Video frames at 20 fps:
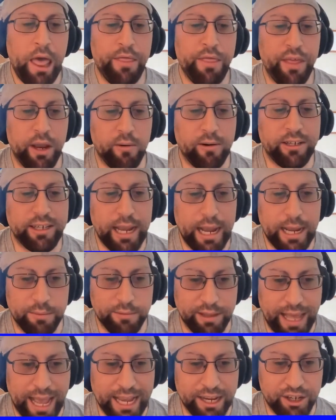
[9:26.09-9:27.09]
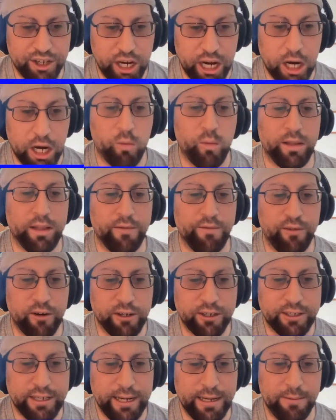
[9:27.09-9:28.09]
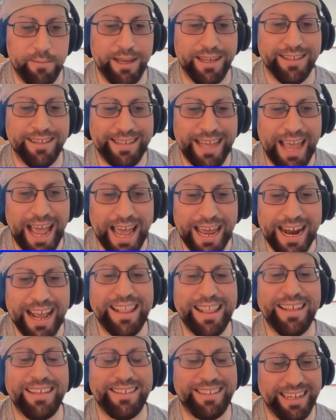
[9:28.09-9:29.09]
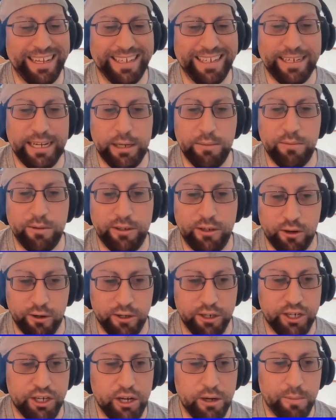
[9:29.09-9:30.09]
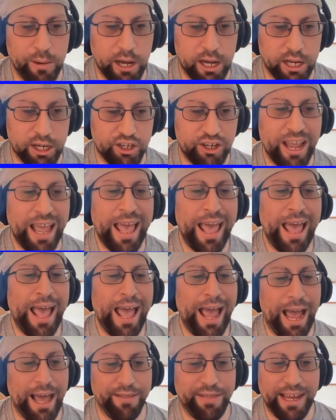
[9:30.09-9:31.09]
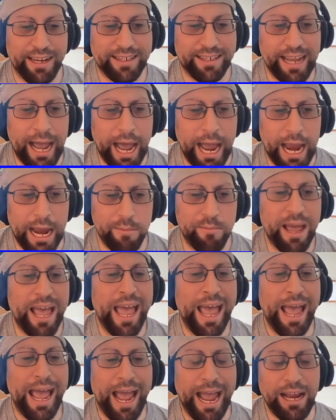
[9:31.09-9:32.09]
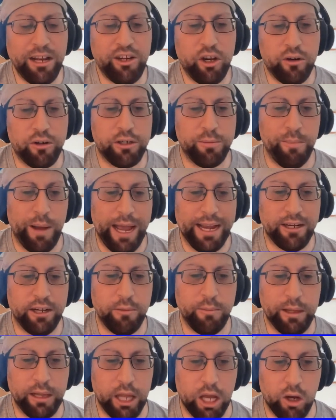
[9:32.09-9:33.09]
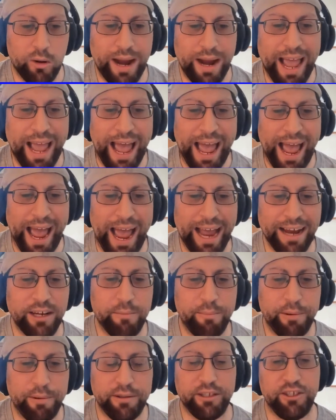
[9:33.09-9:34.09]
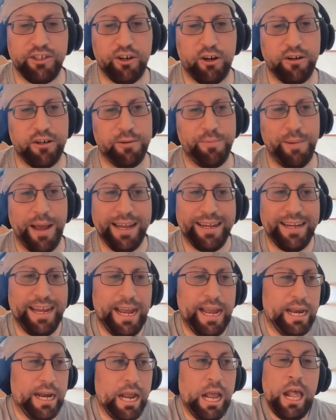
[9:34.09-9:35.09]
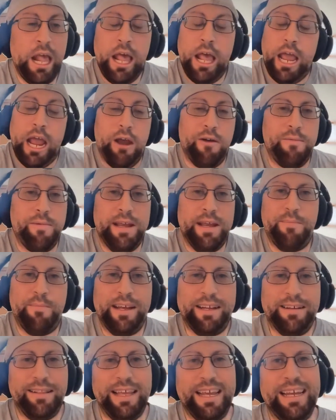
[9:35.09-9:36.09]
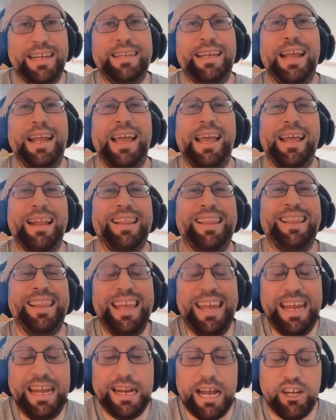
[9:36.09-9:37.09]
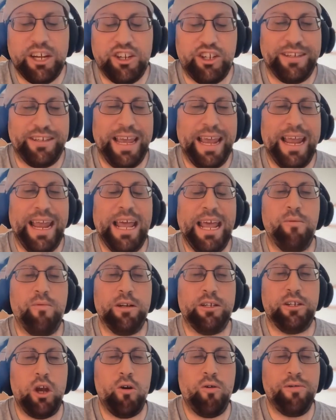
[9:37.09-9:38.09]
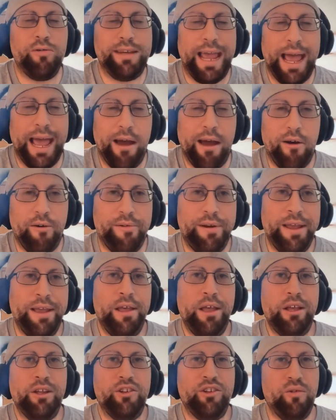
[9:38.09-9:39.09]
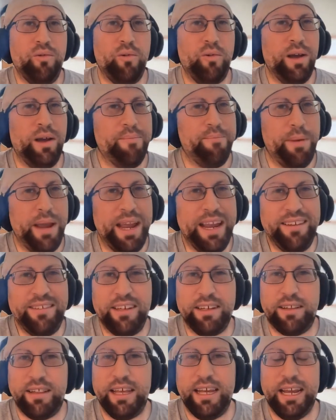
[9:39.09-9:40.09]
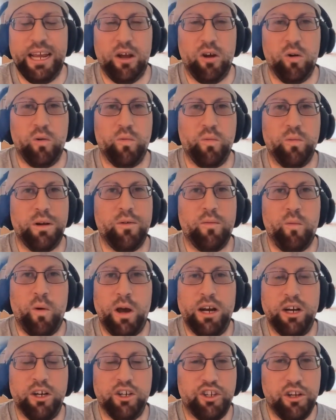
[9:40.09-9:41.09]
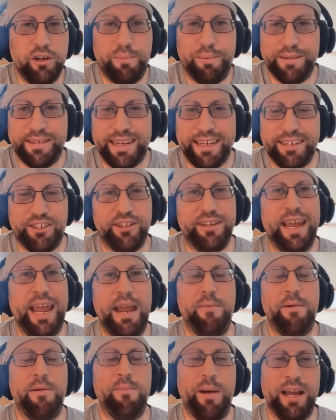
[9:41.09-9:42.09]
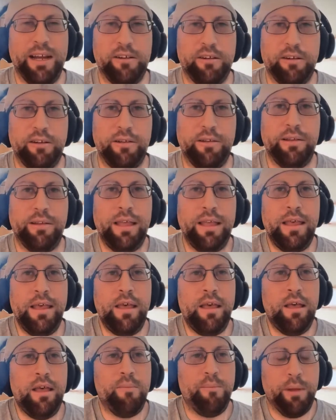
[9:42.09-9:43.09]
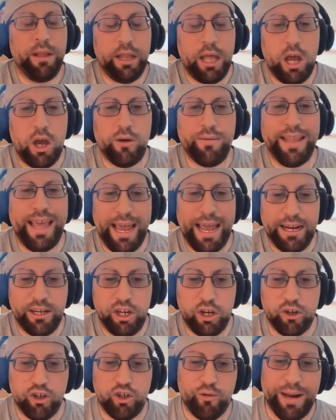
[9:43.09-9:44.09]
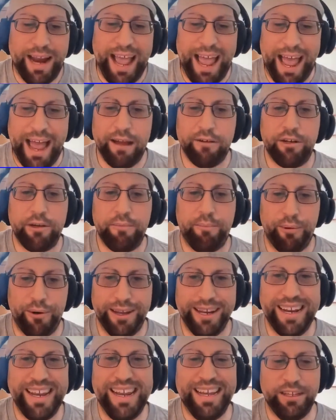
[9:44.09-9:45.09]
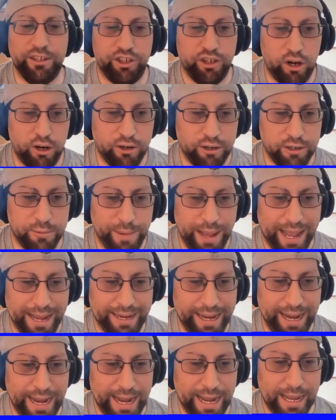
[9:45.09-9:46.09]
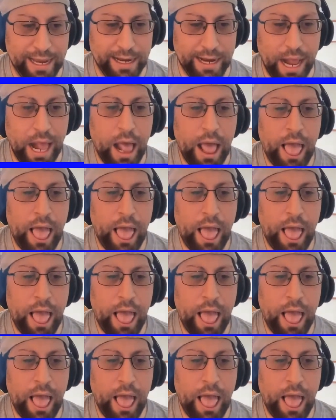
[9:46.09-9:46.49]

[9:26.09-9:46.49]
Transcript: There were times last year when the first team sat and the second team couldn't do much. At that time, head coach Michael Malone had to put the starters back in. It would be a big lead, and it would go down to basically a 1 or 2 possession game, and Michael Malone, the head coach, would have to put his starters back in.